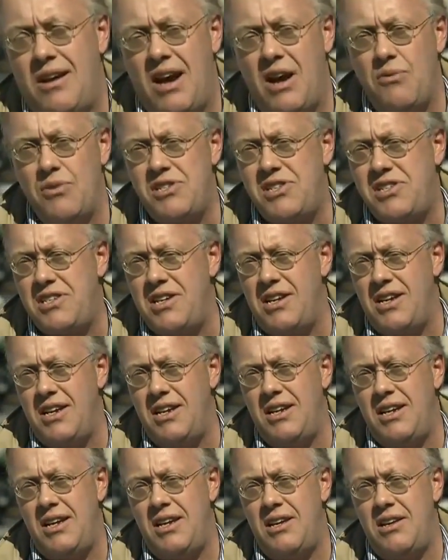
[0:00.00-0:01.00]
I was
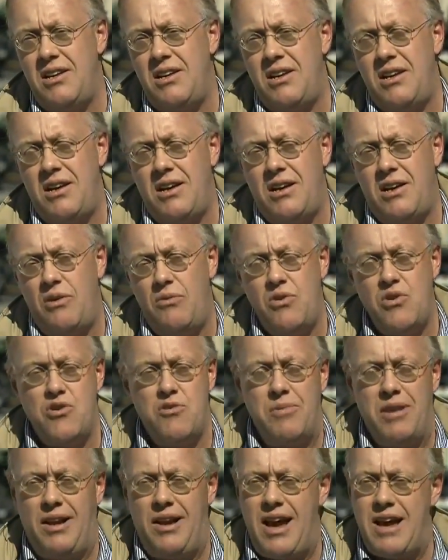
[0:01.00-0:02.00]
sitting in a
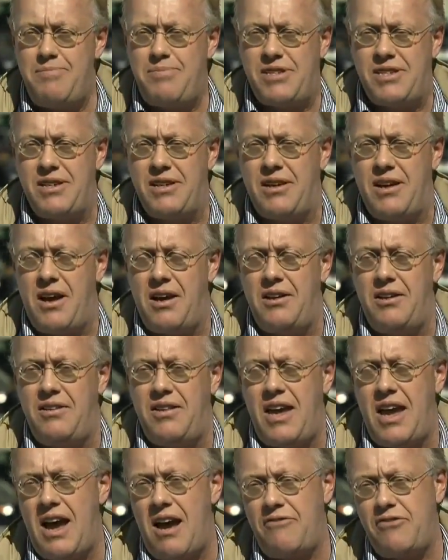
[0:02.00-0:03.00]
room in Leipzig
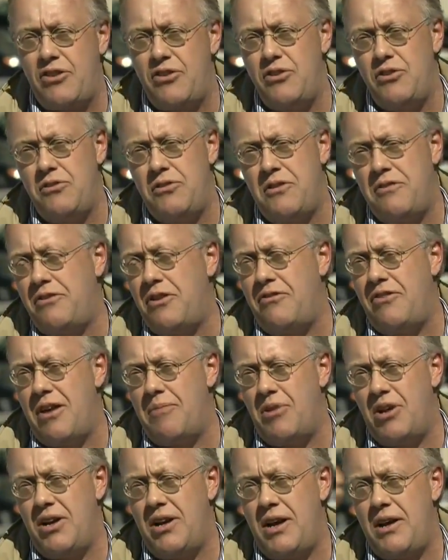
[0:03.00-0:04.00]
on the afternoon of
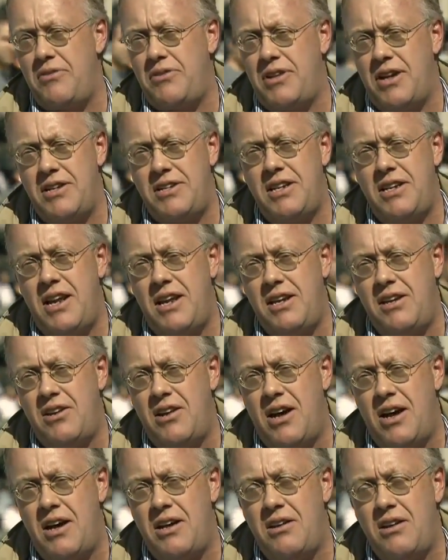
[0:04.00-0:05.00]
November 9th,
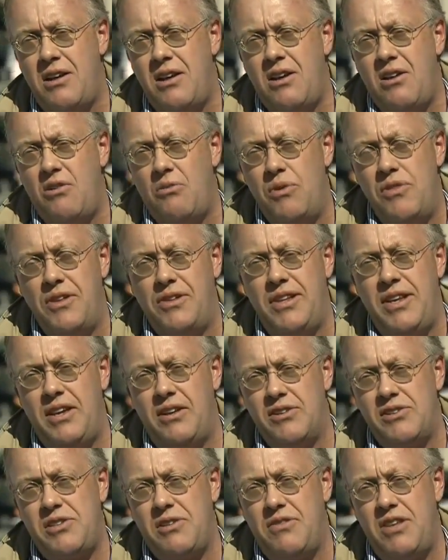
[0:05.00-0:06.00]
1989, with the
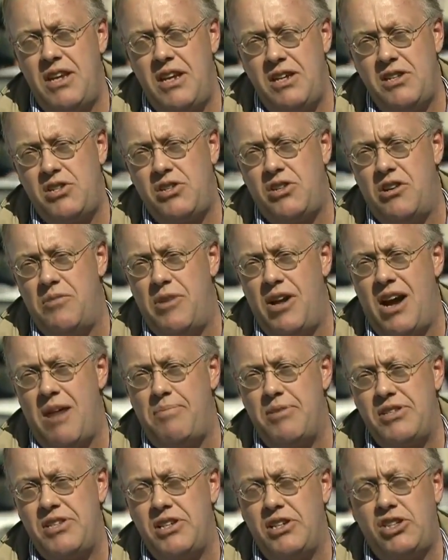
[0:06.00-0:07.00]
leaders of the East German
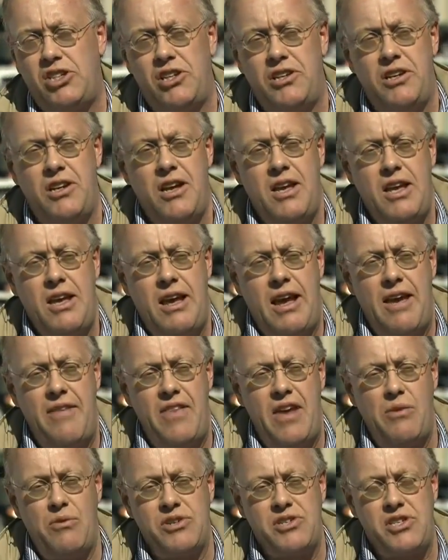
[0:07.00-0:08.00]
opposition,
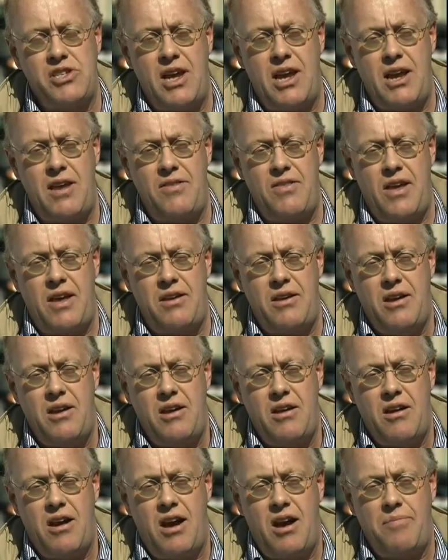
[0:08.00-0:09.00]
and they were saying that
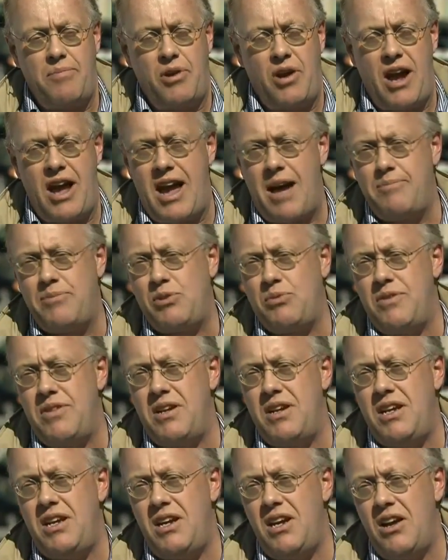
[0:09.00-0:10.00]
perhaps
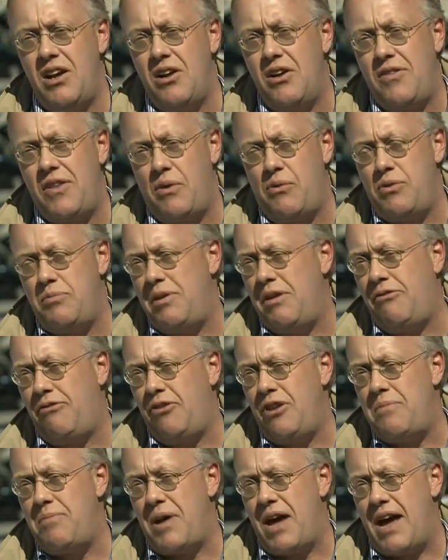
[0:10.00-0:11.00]
within a year there would be
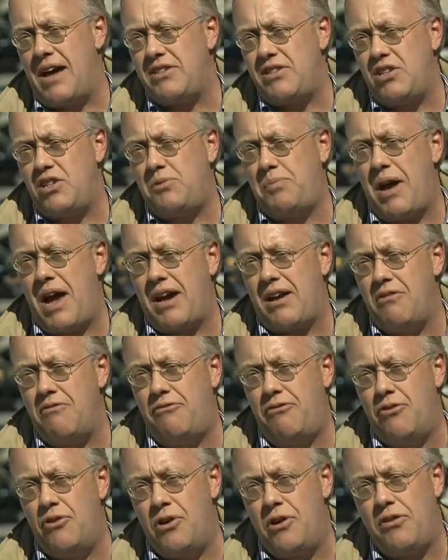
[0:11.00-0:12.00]
free passage back
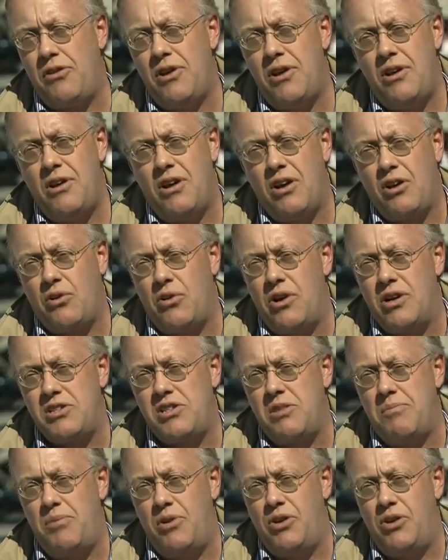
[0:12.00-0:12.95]
and forth across the